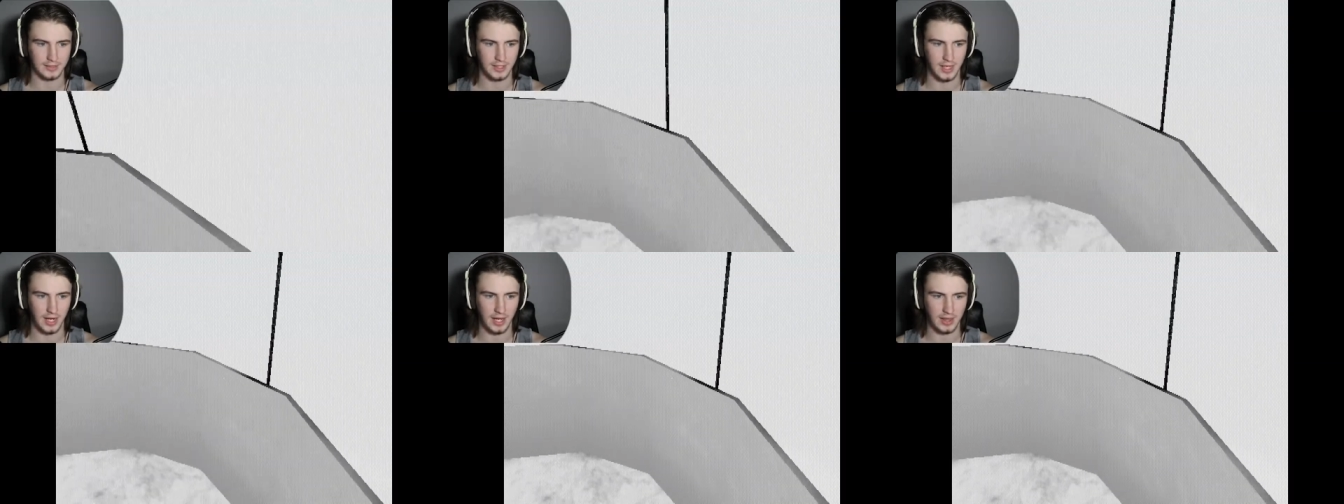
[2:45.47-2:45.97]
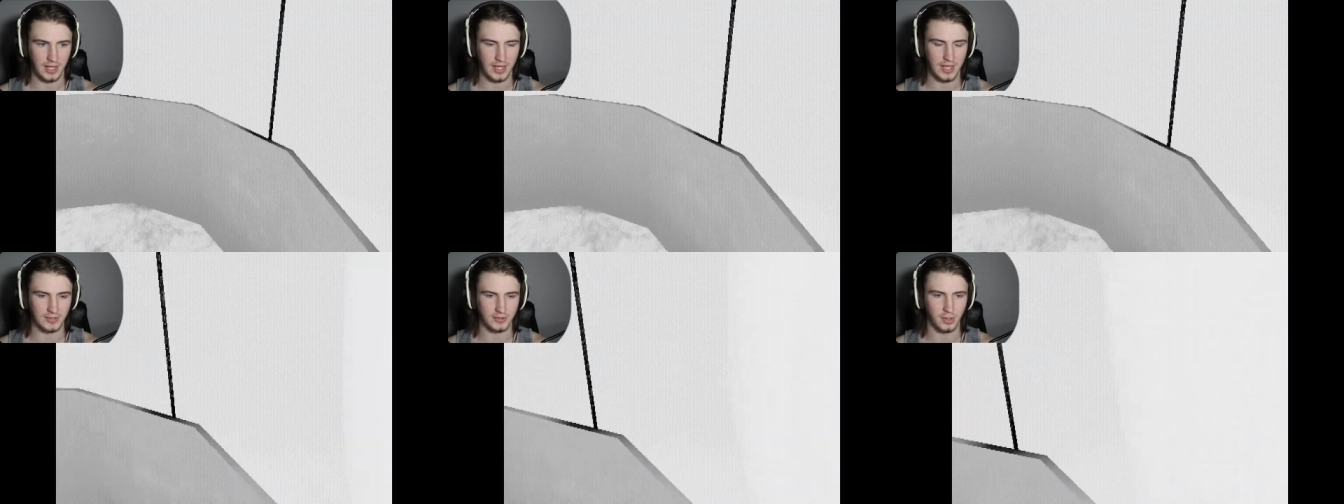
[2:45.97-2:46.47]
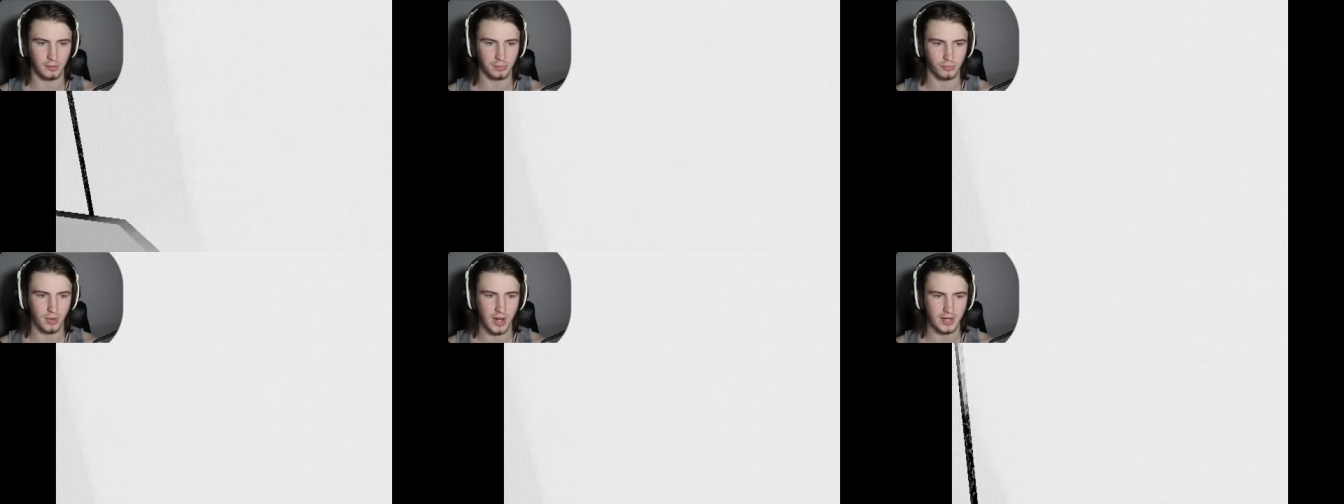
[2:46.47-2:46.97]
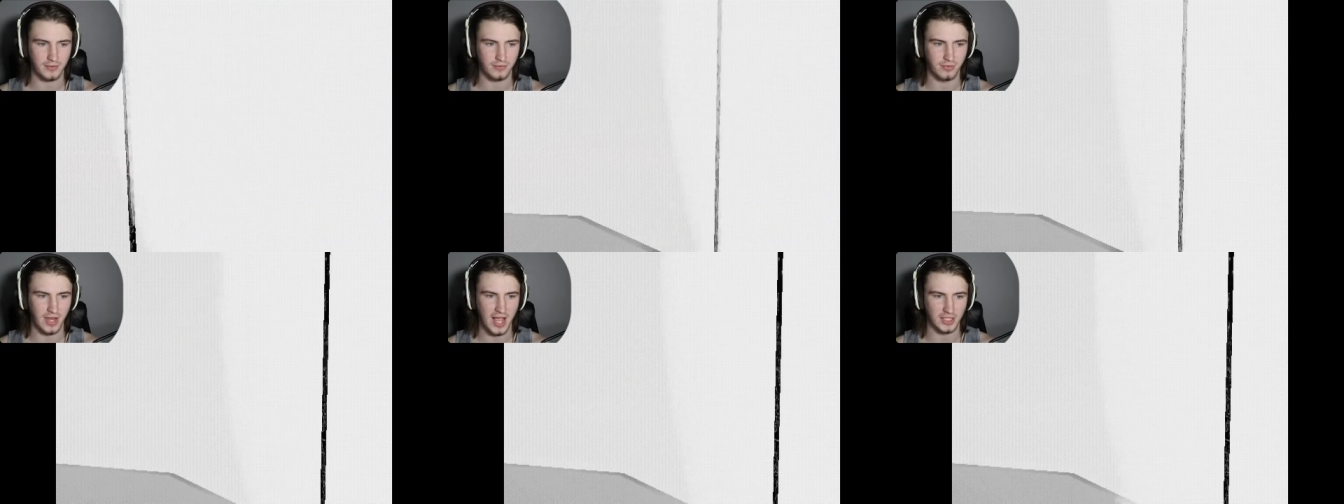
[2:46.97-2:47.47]
see anything. It's a bright
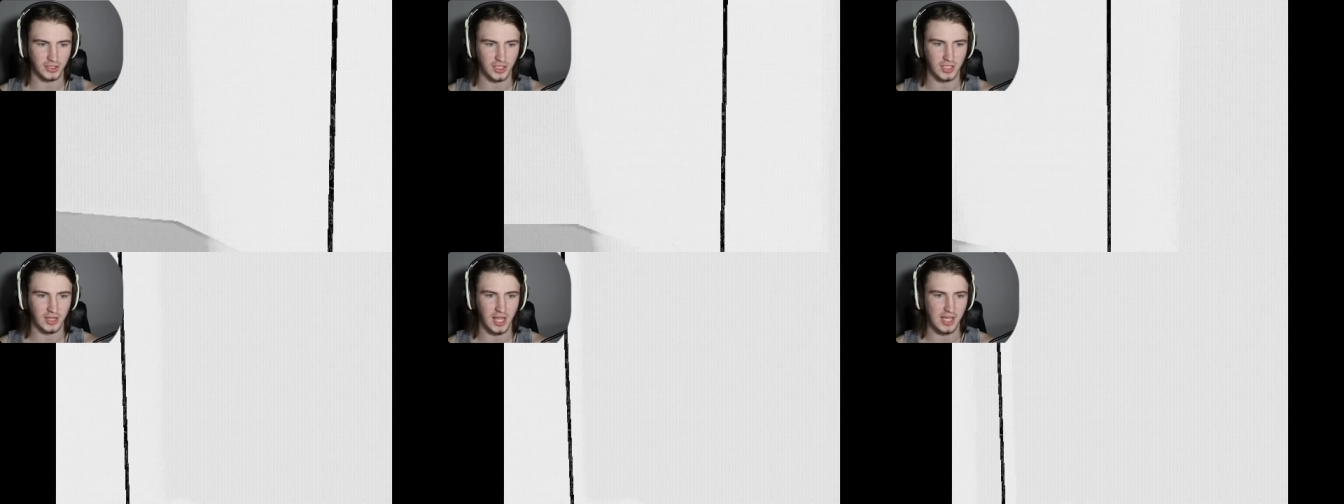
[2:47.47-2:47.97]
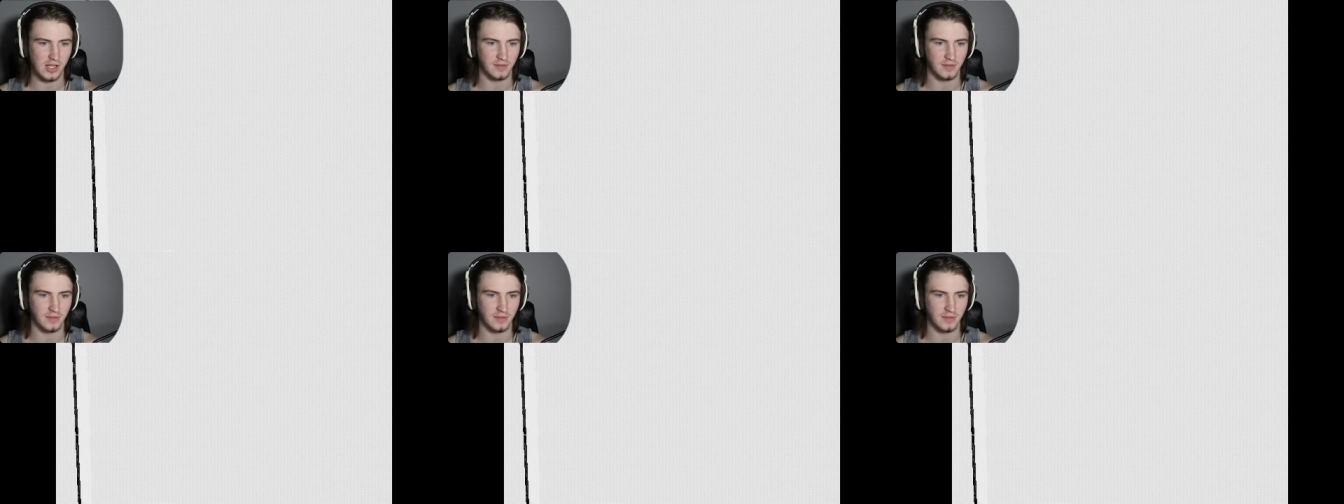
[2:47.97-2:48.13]
flashing light